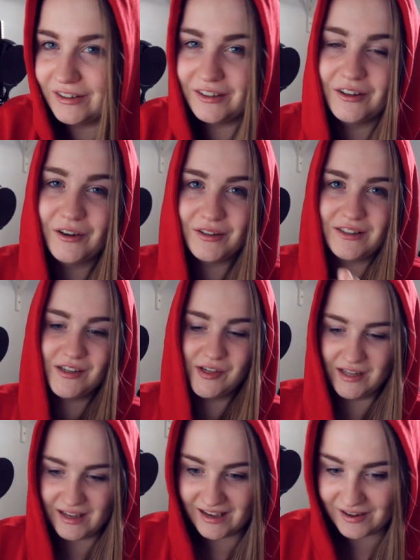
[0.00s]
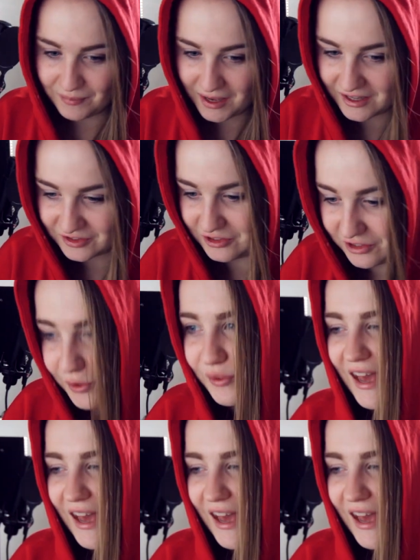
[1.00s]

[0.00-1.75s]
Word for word: you know, it's just in me to do